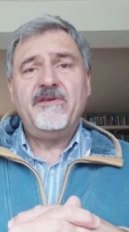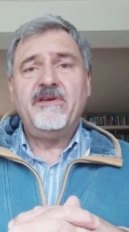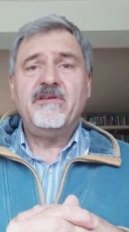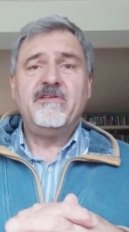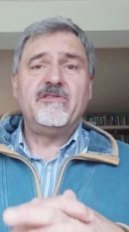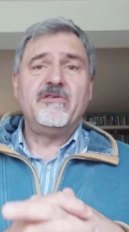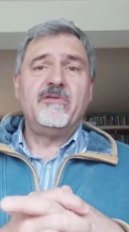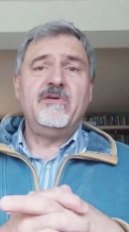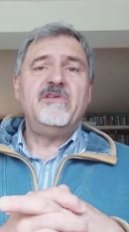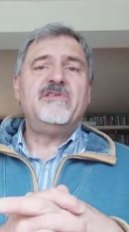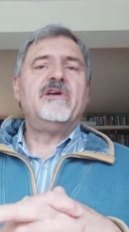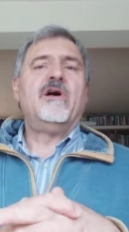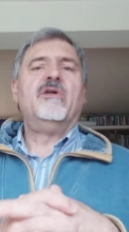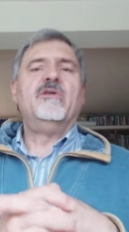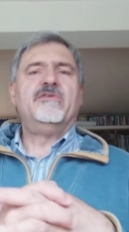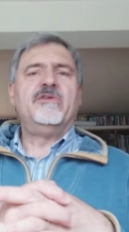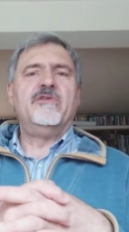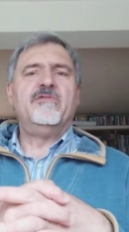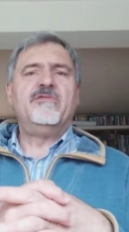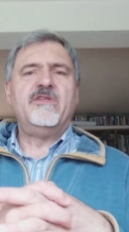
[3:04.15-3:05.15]
And as a
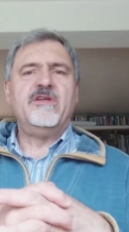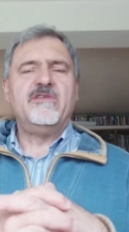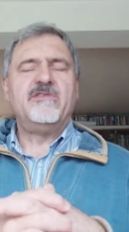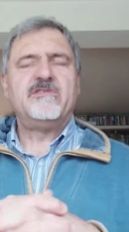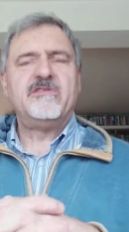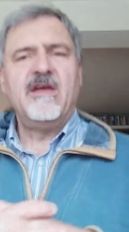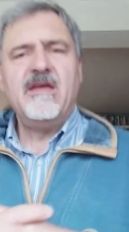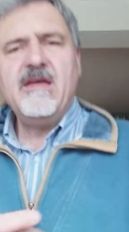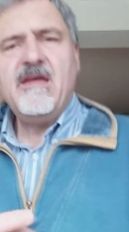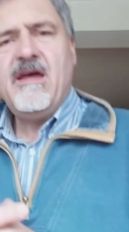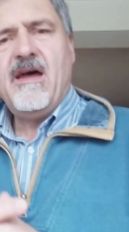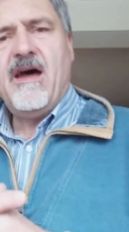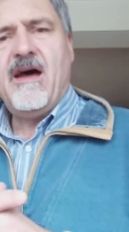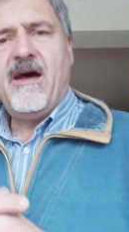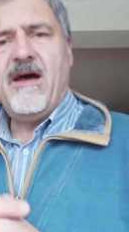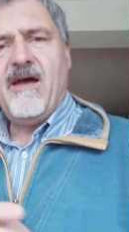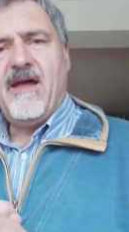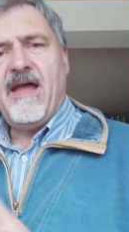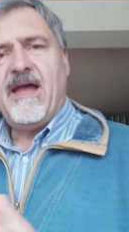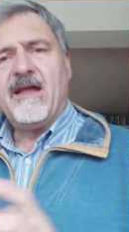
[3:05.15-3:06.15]
result of this
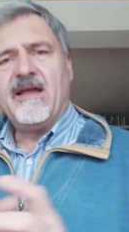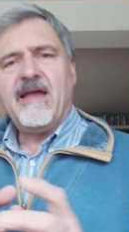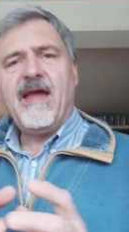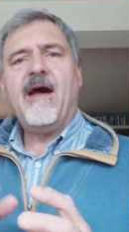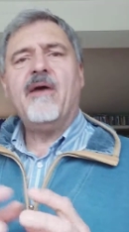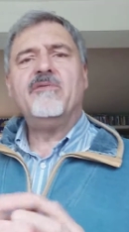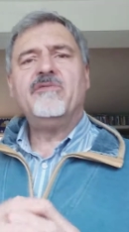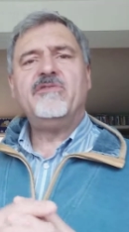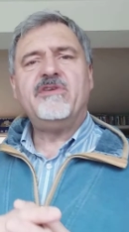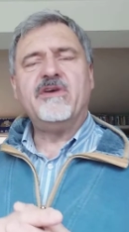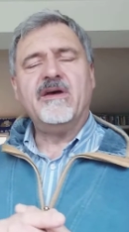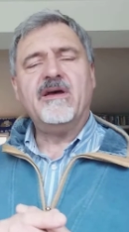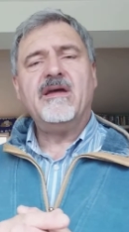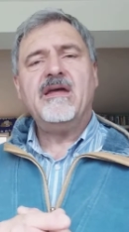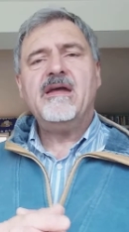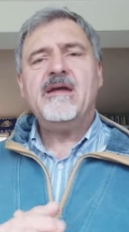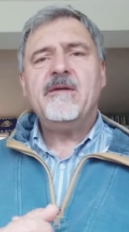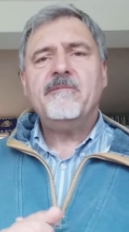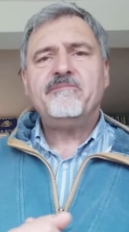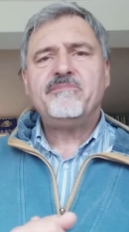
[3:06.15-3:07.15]
encounter,
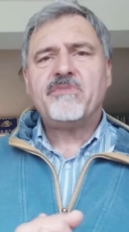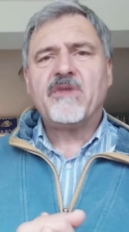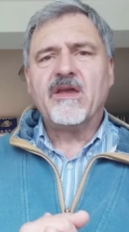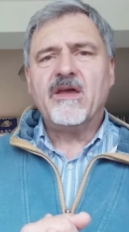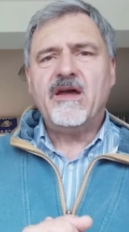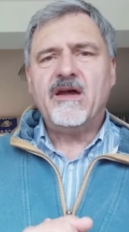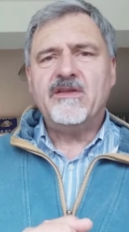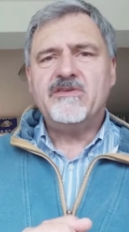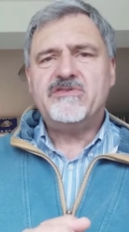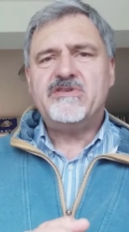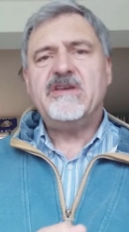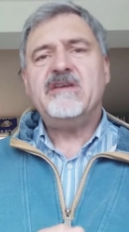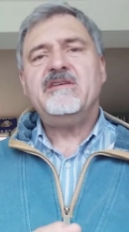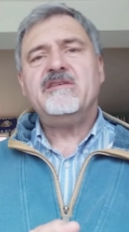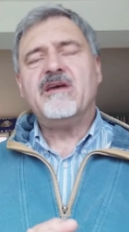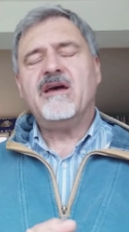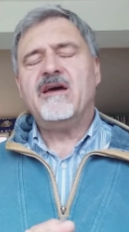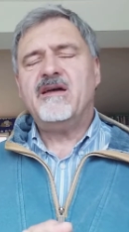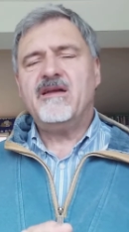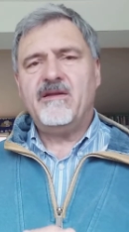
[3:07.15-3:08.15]

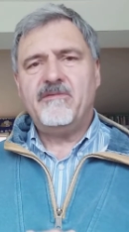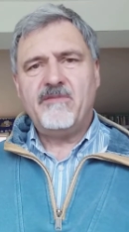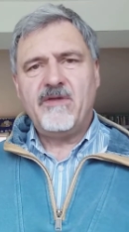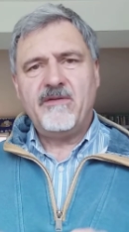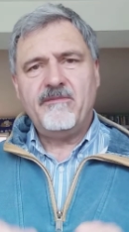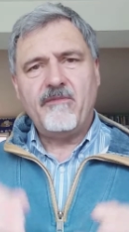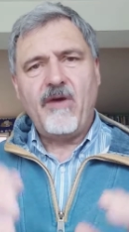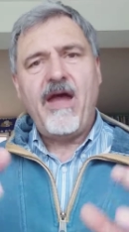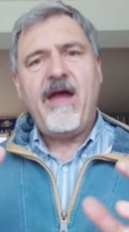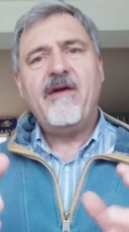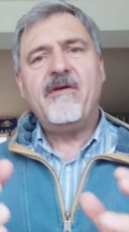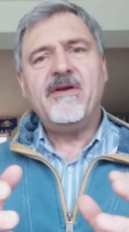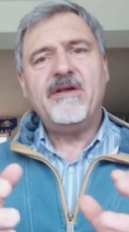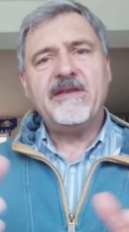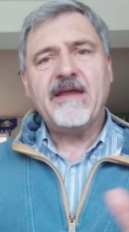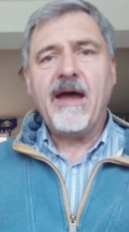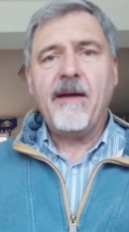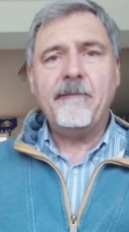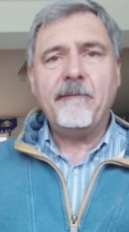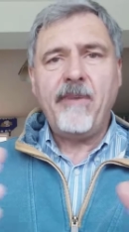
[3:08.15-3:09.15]

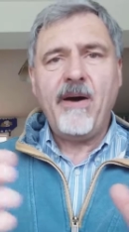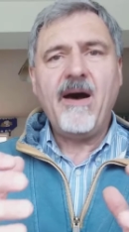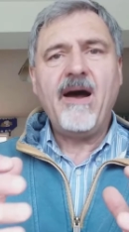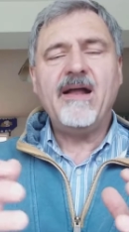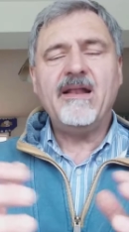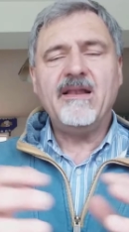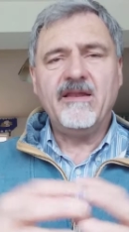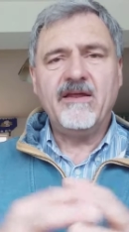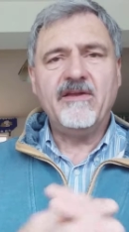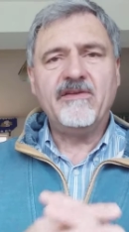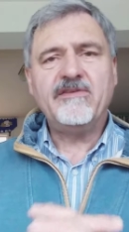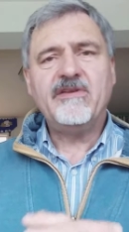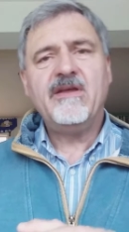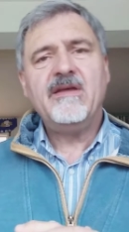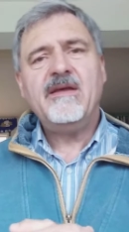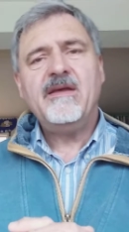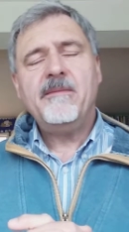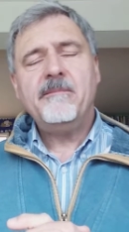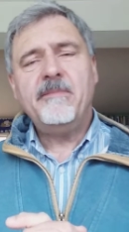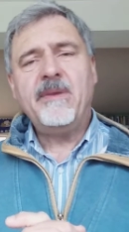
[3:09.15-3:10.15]
Herod and Pilate
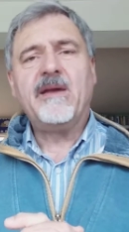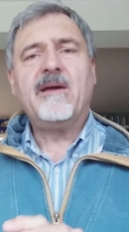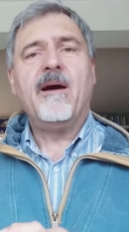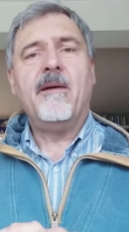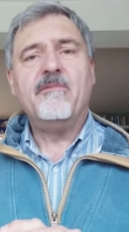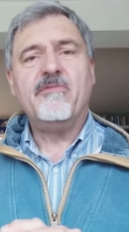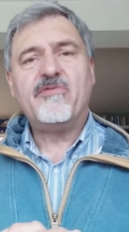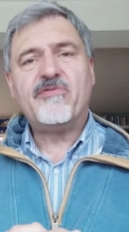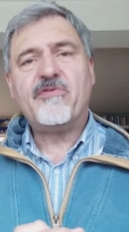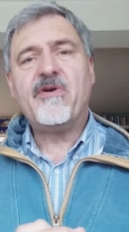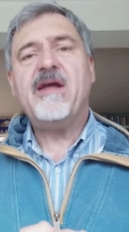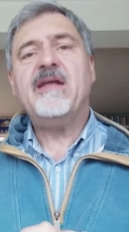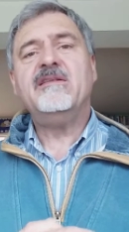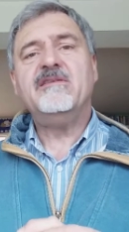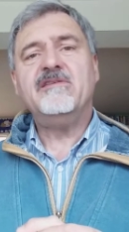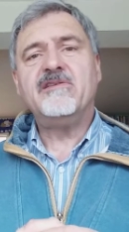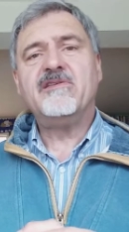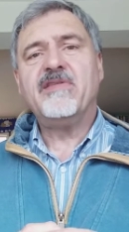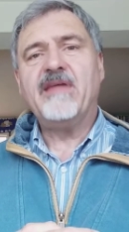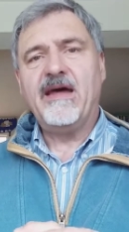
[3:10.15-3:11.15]
become
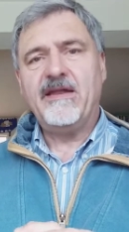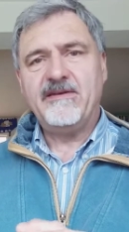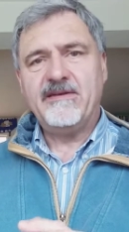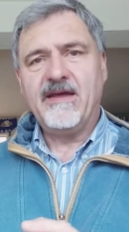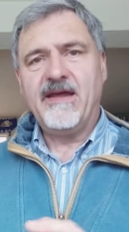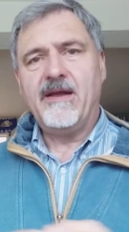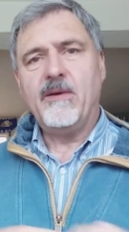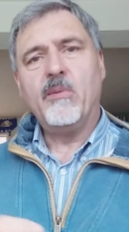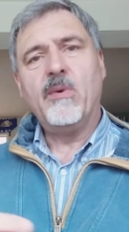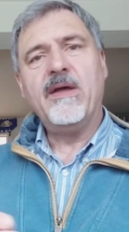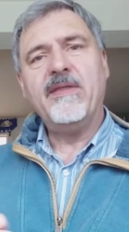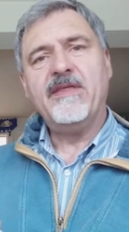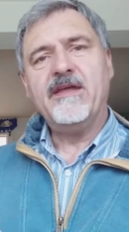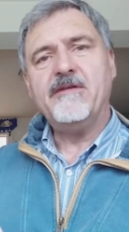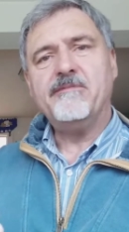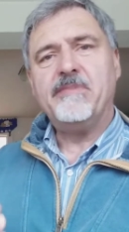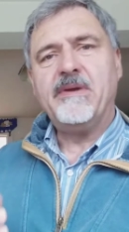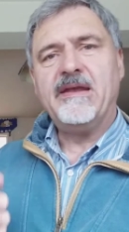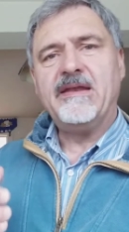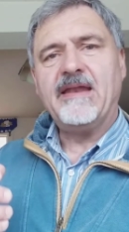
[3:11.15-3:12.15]
friends that day where
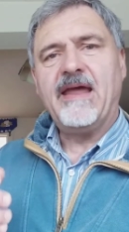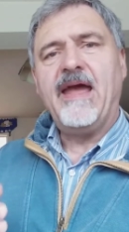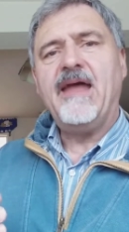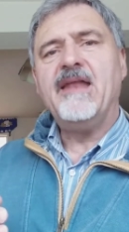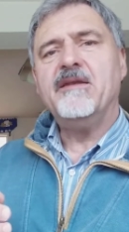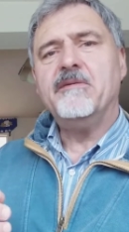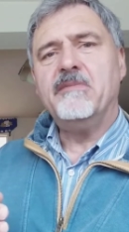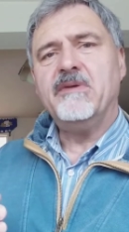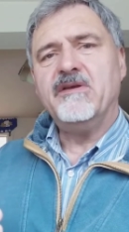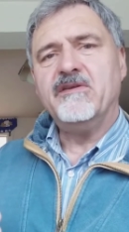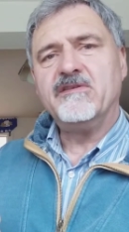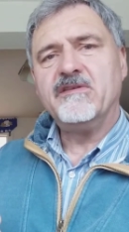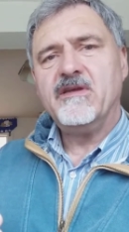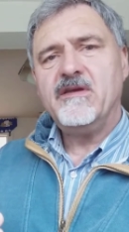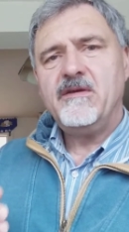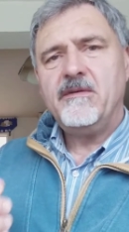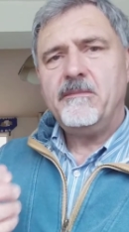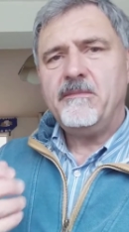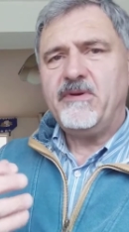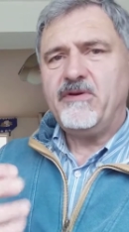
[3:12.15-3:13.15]
they've been enemies
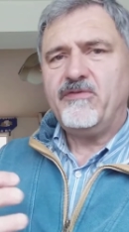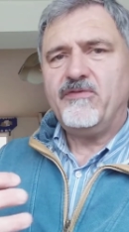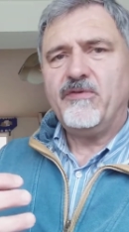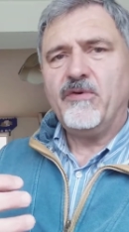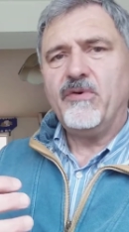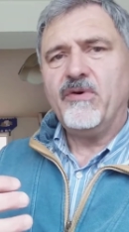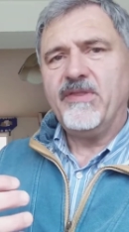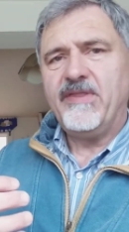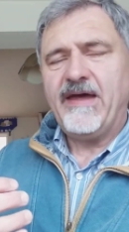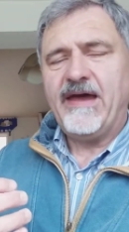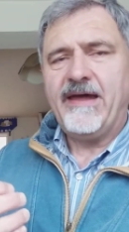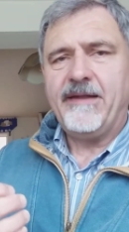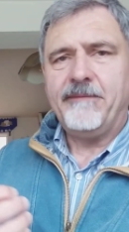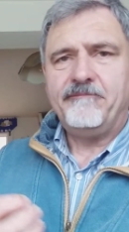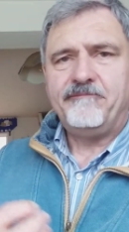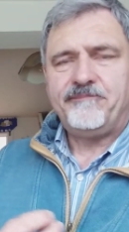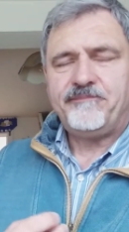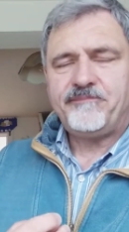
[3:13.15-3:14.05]
before that.